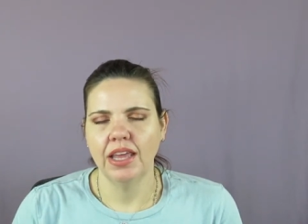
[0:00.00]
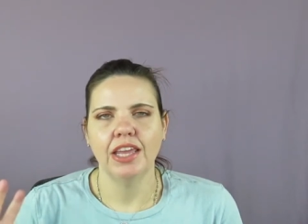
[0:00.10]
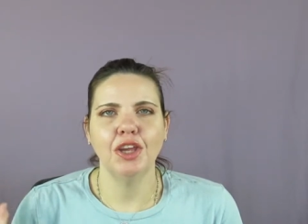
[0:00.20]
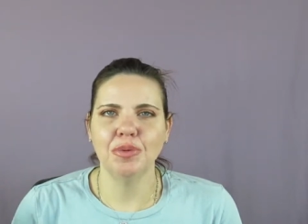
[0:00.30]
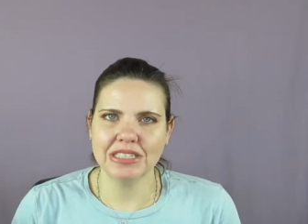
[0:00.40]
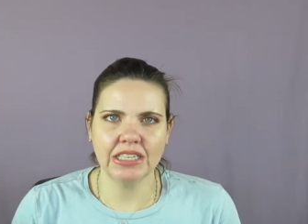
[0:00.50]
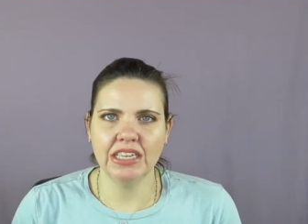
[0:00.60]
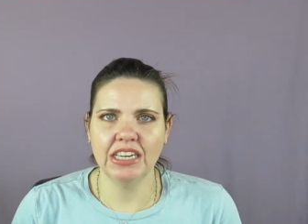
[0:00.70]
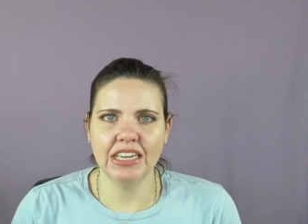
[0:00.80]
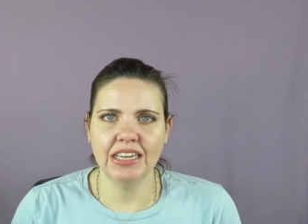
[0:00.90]
he was
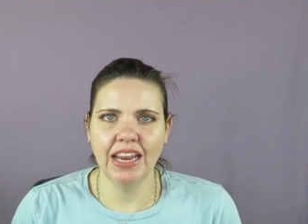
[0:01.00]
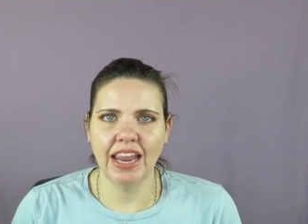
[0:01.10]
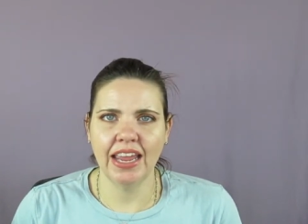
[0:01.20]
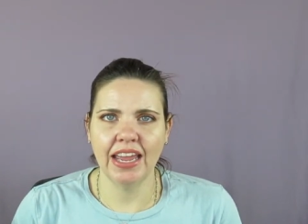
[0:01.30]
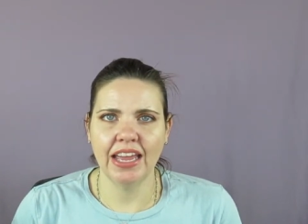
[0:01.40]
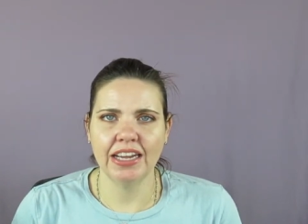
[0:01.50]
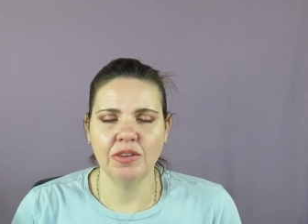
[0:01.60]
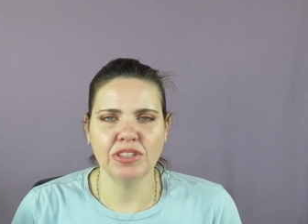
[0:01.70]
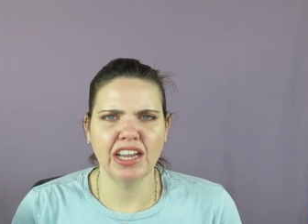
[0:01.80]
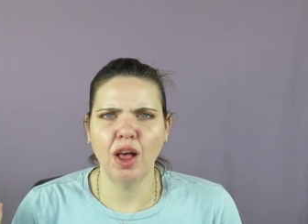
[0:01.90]
cleaning and he
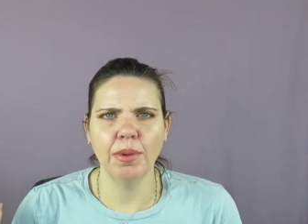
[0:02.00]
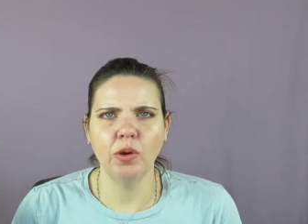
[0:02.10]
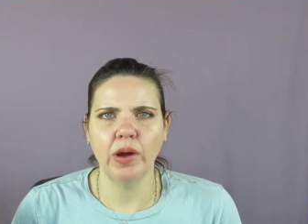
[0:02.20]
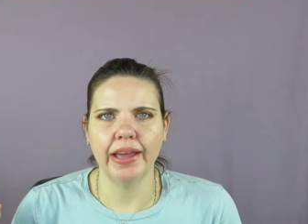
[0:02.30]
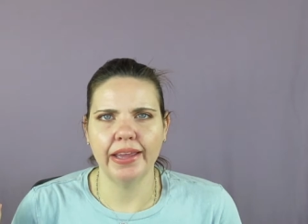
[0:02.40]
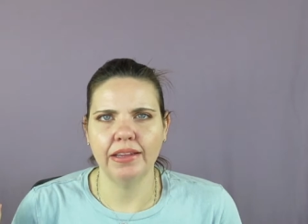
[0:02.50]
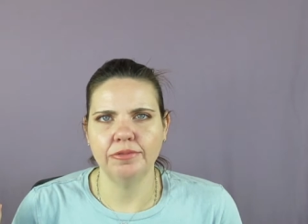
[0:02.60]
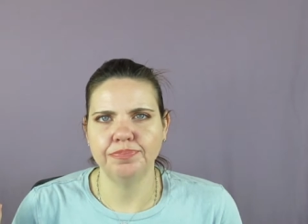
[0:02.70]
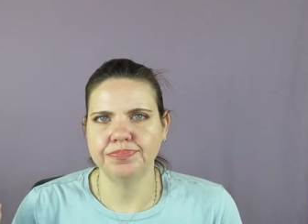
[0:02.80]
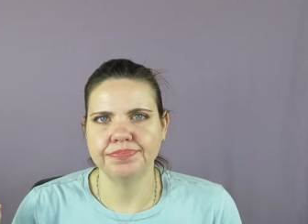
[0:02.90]
was like, I'll be quiet.
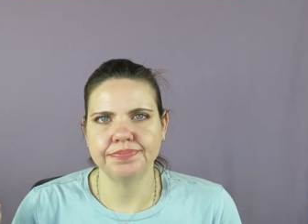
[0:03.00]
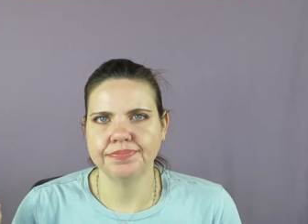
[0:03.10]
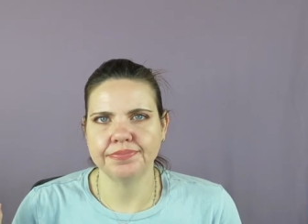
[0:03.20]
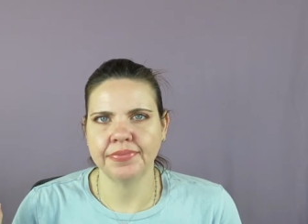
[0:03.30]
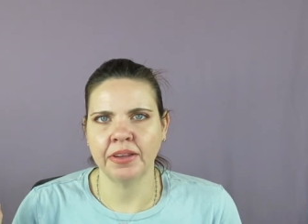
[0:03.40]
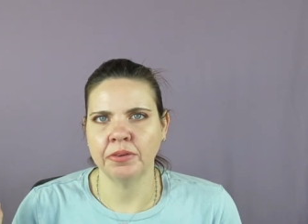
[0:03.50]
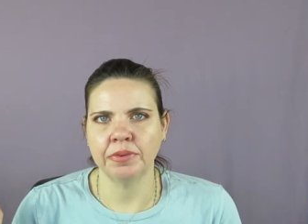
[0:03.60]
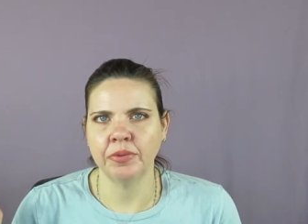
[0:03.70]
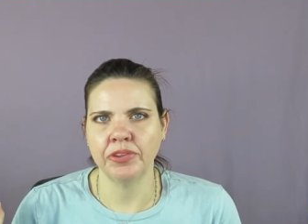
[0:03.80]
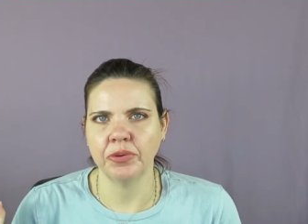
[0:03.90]
No,
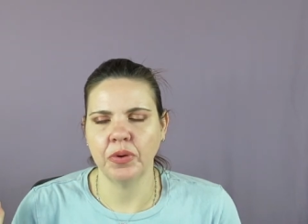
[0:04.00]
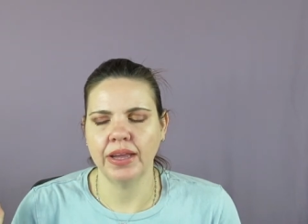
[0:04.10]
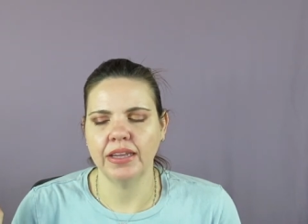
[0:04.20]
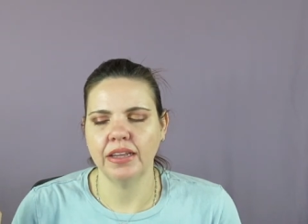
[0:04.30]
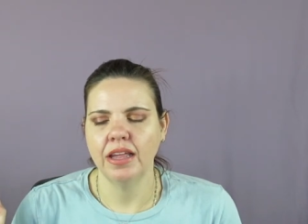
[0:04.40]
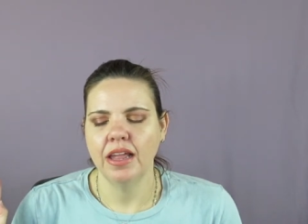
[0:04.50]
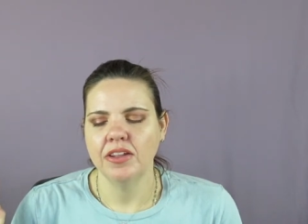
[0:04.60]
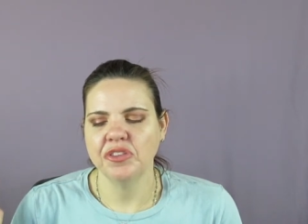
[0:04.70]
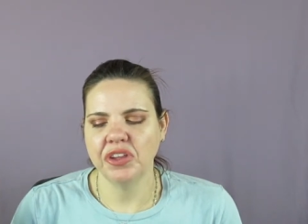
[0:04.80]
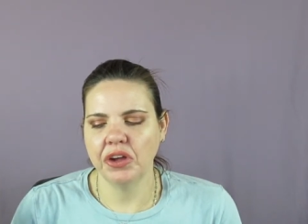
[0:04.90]
he wasn't quiet.
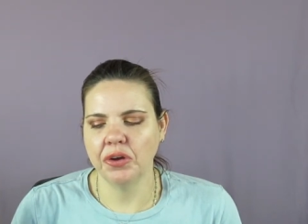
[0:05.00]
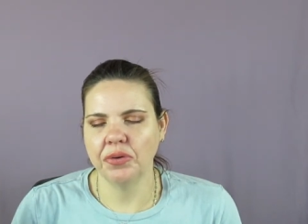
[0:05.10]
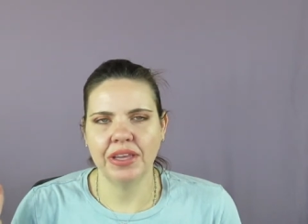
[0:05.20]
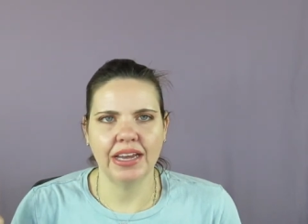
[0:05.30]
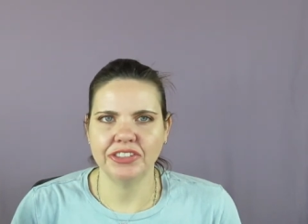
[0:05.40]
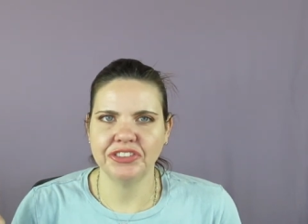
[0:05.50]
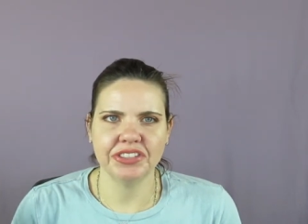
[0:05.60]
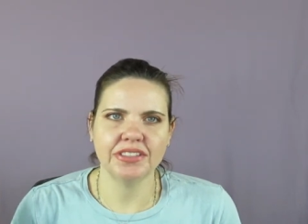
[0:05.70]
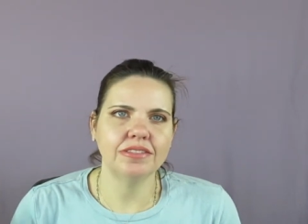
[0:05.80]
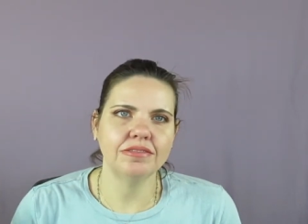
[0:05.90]
So yeah,
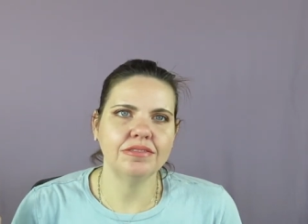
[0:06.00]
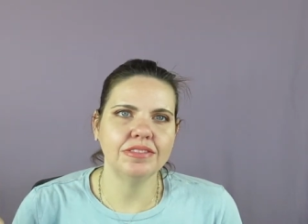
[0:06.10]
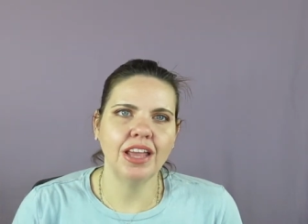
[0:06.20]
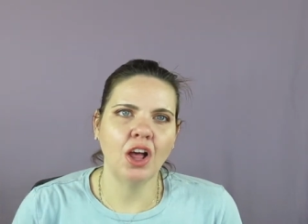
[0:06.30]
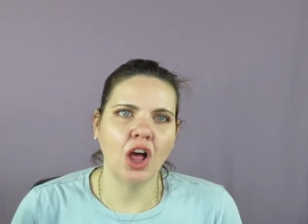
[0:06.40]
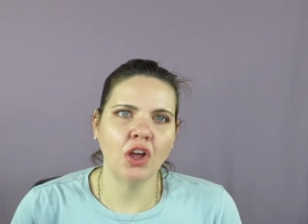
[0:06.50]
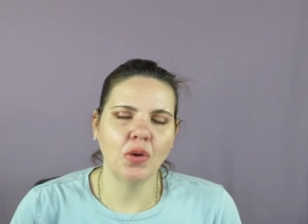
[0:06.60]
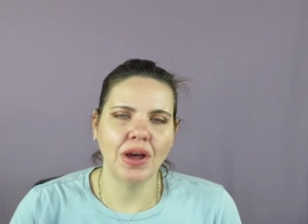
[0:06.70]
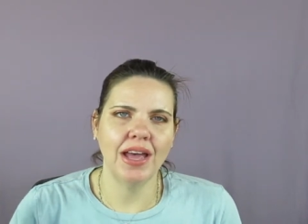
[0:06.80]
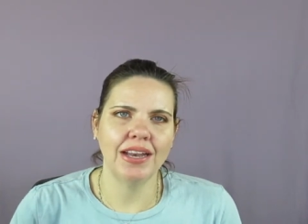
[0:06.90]
just, I'll, I'll
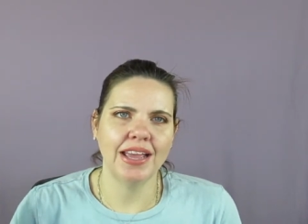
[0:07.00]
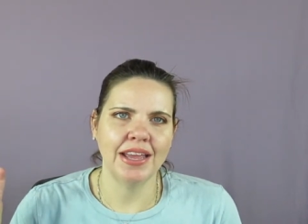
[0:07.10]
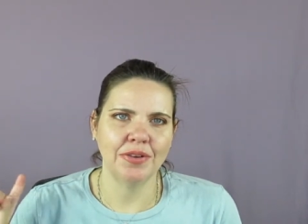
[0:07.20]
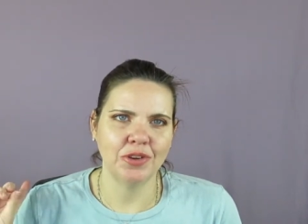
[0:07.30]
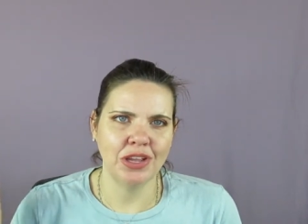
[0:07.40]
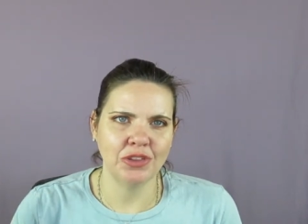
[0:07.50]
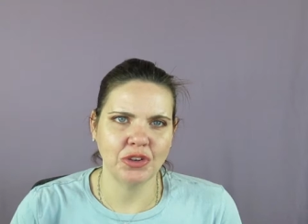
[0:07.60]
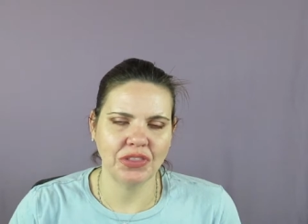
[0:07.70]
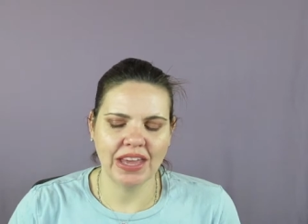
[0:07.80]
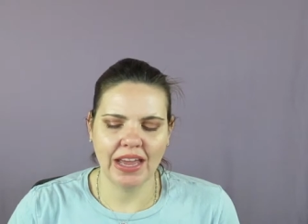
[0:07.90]
go ahead and
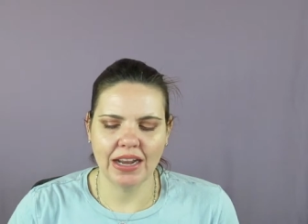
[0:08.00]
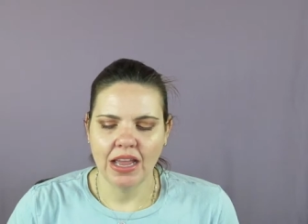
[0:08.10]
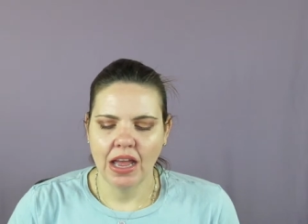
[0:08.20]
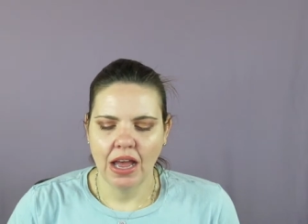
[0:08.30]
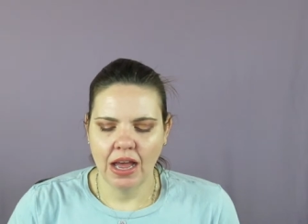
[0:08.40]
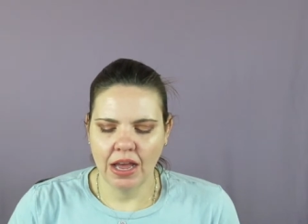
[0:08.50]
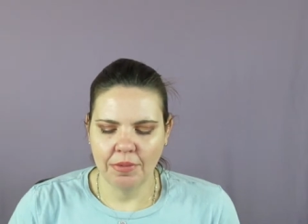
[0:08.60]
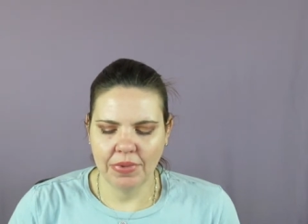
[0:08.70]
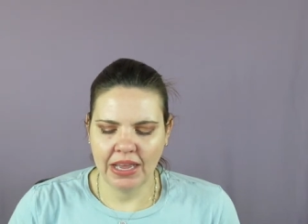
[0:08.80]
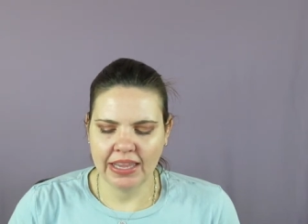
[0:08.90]
insert that.
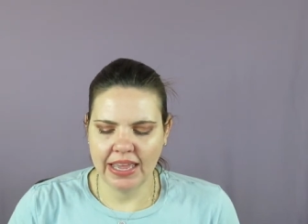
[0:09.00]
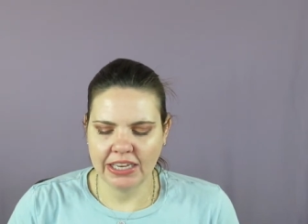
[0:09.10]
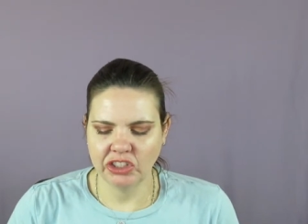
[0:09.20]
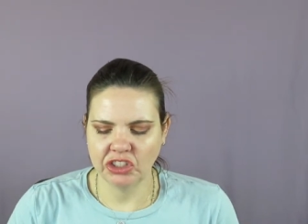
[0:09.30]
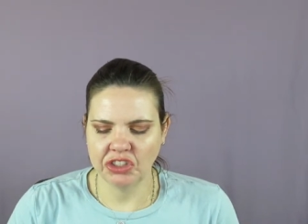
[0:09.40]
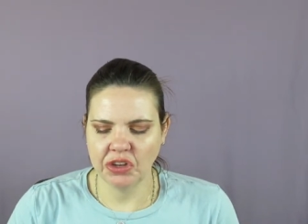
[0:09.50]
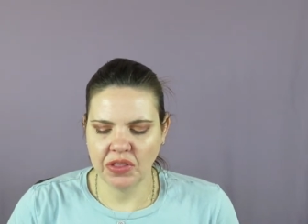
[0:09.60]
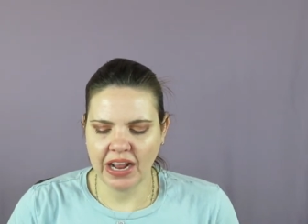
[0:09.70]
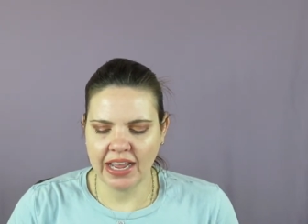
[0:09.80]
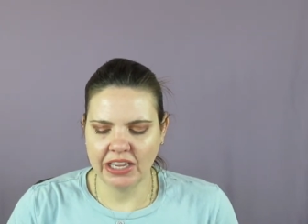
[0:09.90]
Um, again, just know
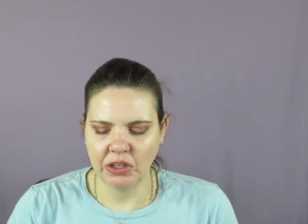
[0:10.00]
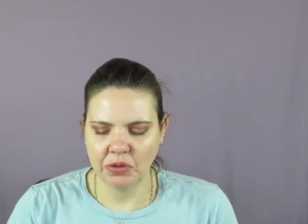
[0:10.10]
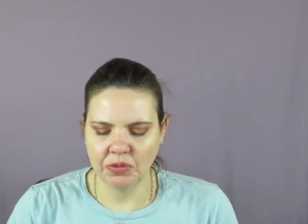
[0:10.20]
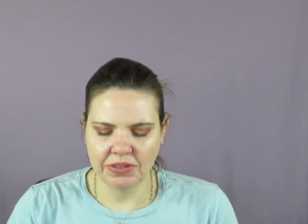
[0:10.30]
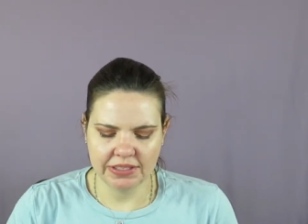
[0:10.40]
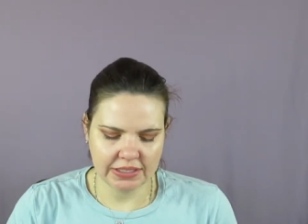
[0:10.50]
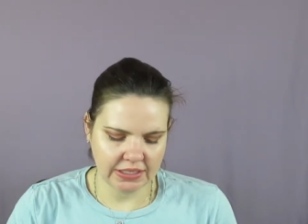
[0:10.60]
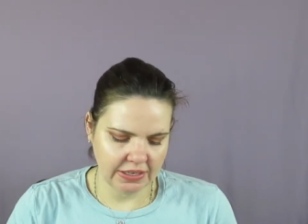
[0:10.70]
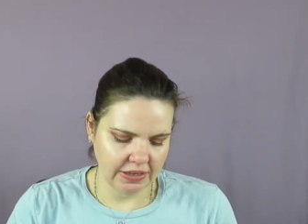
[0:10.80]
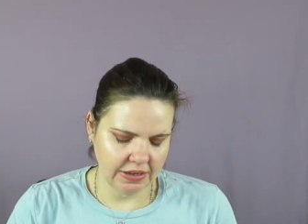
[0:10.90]
that I used
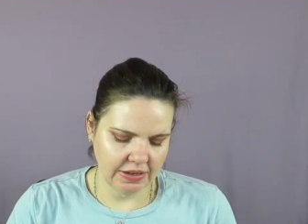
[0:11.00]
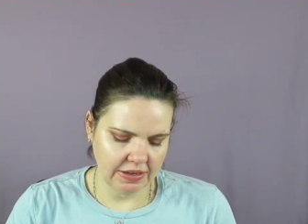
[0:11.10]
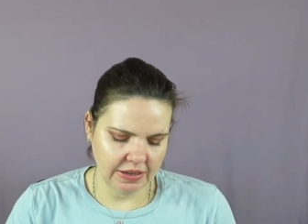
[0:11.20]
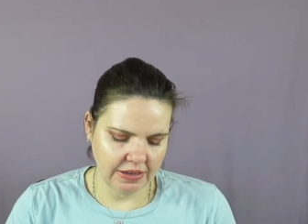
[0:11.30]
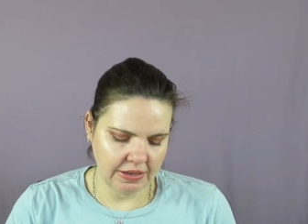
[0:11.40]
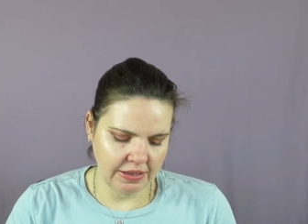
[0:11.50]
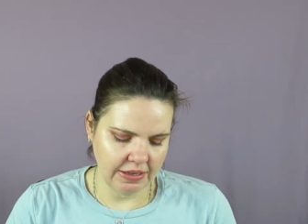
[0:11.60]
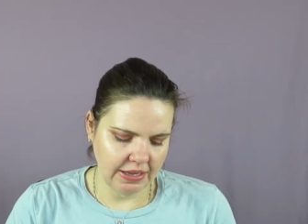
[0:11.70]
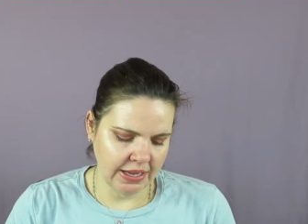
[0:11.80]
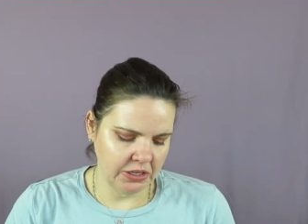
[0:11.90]

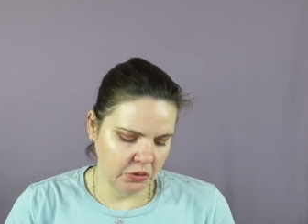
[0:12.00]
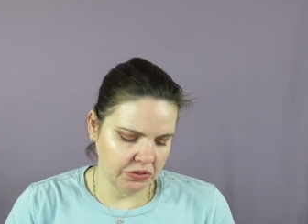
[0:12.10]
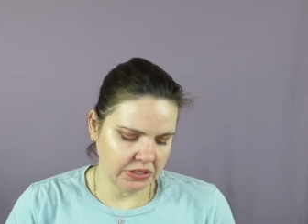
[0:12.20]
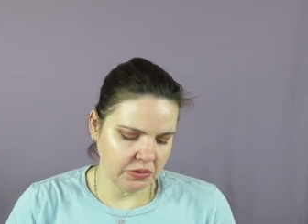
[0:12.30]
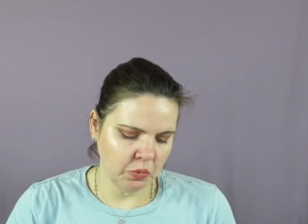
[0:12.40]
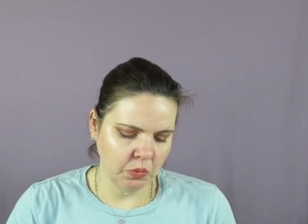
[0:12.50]
I used